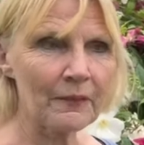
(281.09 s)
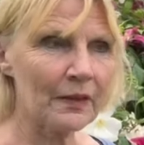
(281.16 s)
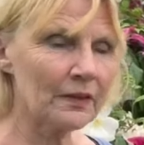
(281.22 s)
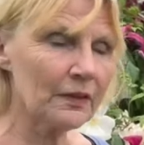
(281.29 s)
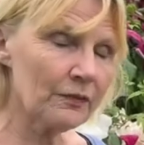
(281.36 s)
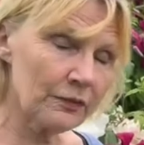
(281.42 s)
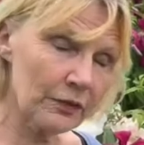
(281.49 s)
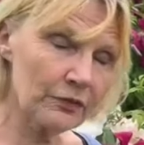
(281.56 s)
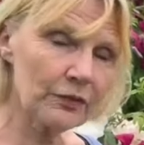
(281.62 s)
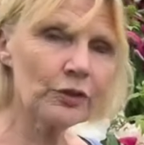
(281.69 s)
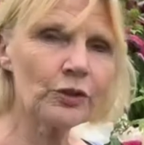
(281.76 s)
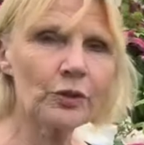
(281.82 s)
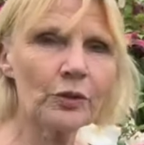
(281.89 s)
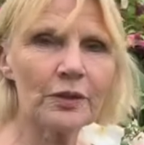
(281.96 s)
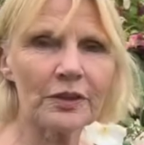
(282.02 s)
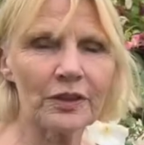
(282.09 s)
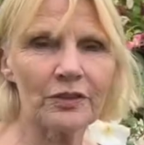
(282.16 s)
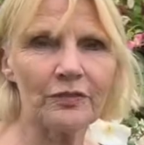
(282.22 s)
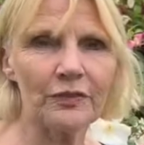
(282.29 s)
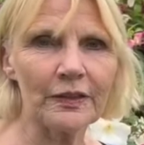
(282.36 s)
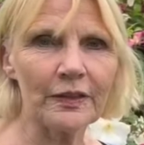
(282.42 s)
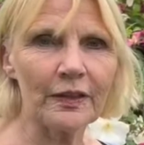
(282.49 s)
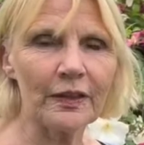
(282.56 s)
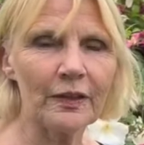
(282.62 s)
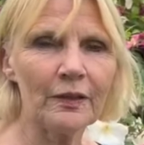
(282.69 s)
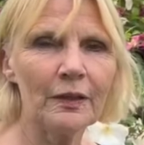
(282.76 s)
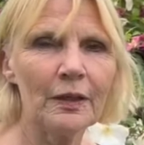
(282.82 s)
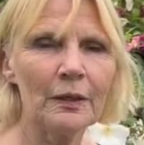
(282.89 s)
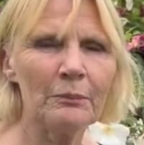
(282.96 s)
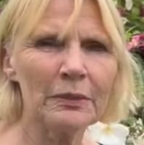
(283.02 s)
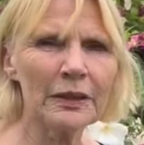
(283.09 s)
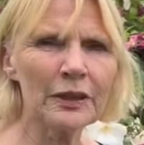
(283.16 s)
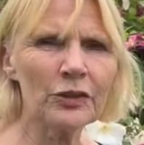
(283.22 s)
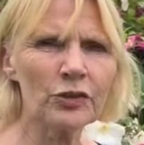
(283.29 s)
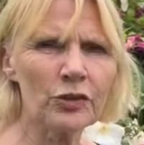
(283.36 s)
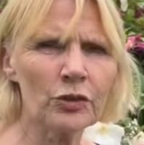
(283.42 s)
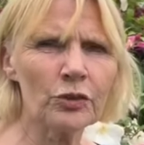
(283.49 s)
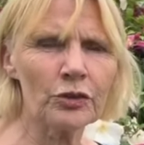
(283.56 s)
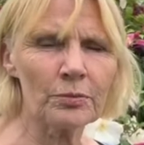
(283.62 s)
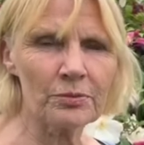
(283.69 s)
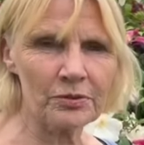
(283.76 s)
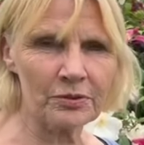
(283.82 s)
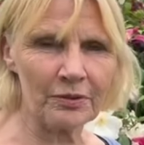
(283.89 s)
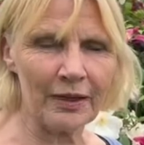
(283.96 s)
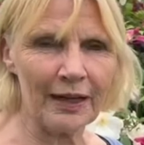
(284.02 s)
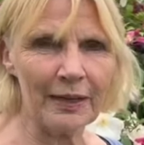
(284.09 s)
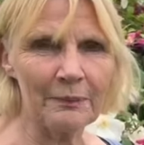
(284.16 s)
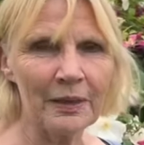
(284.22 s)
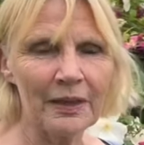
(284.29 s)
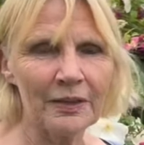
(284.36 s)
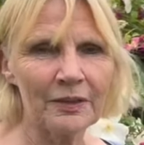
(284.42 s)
And if you've enjoyed this video, please do subscribe